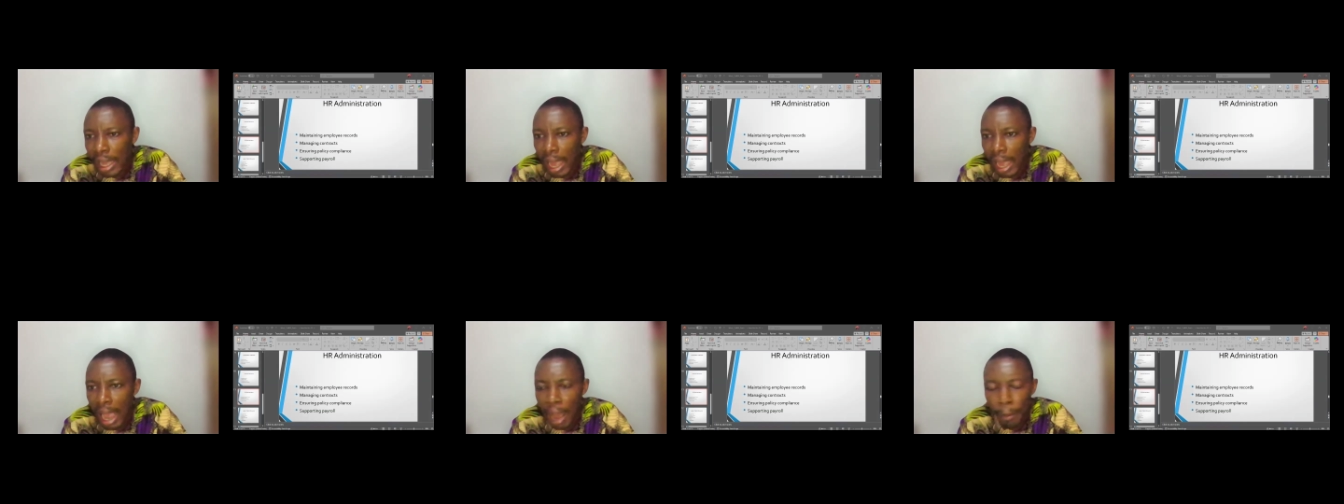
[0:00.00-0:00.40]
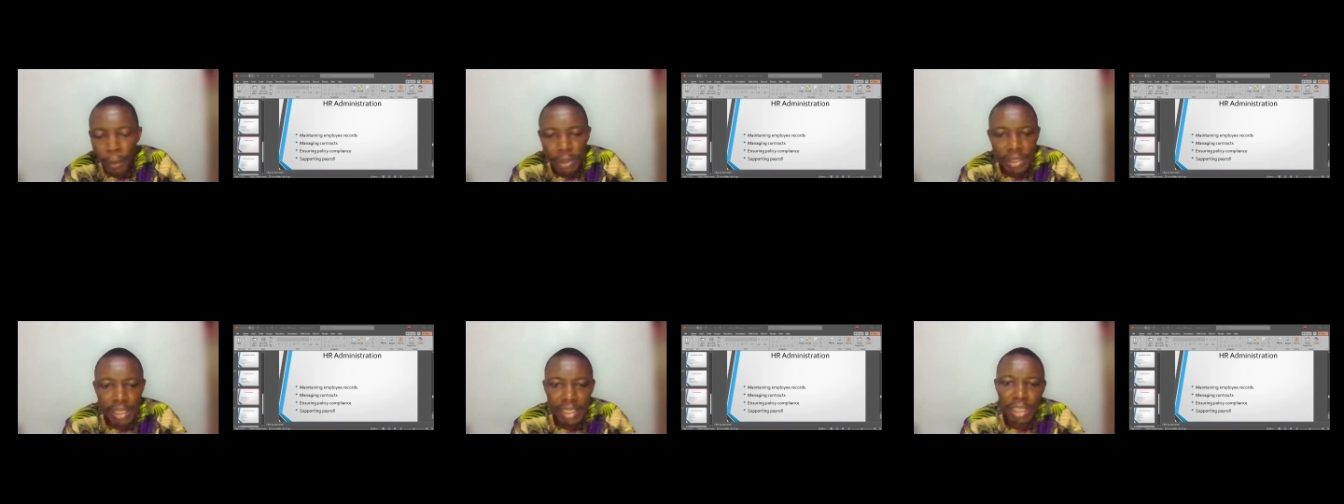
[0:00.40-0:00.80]

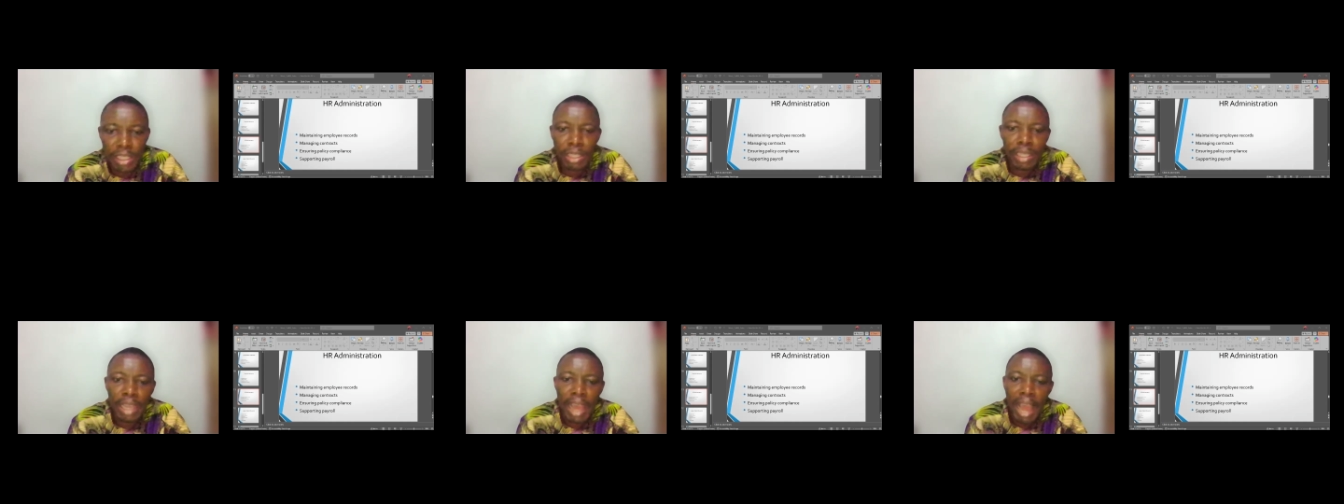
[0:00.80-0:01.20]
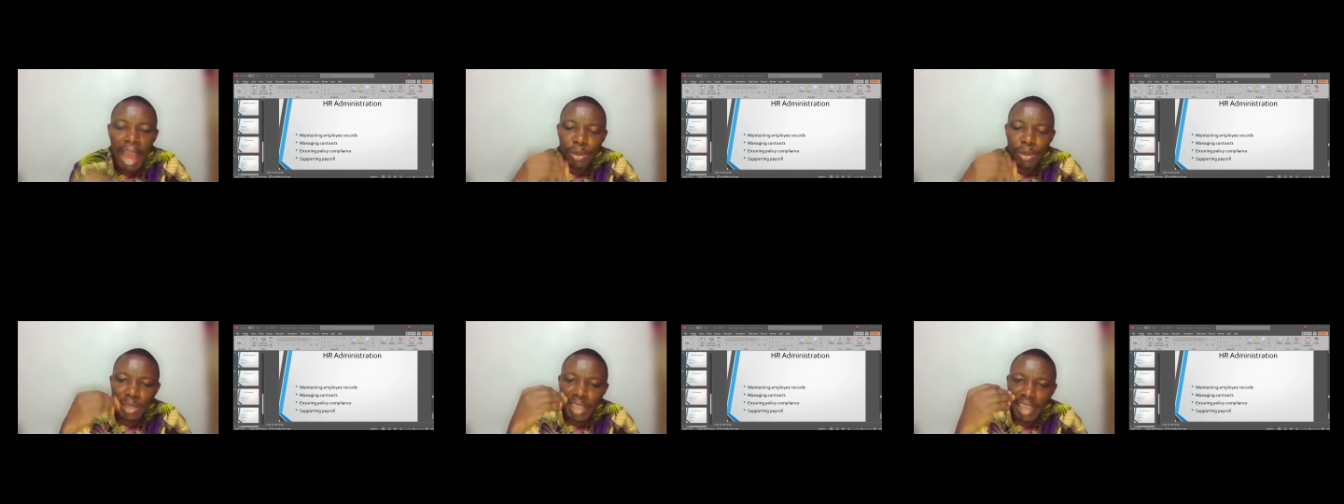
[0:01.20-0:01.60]
About the day,
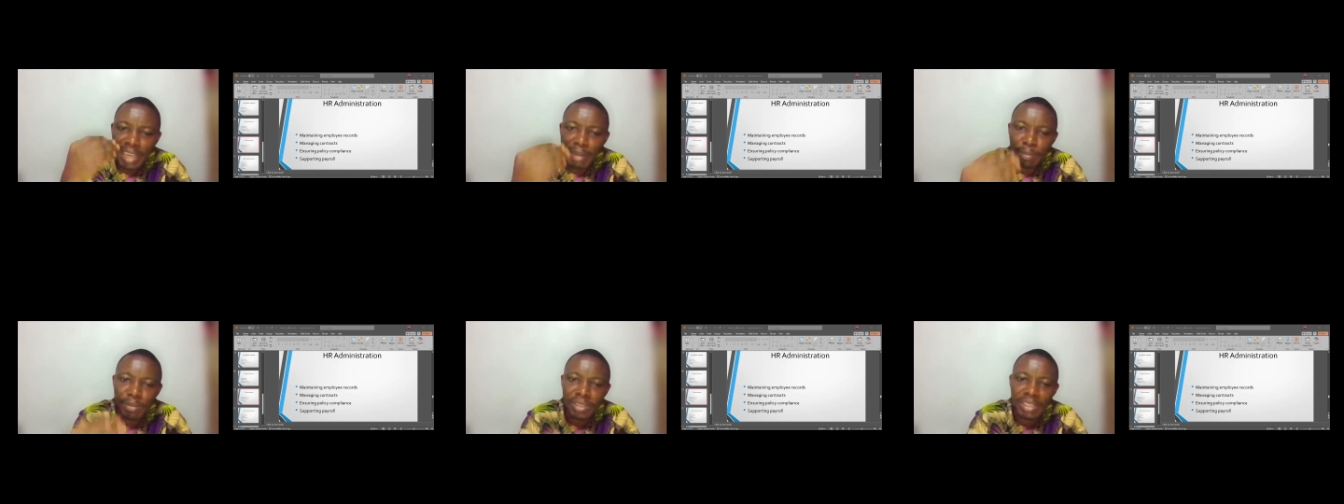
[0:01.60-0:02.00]
are you hearing me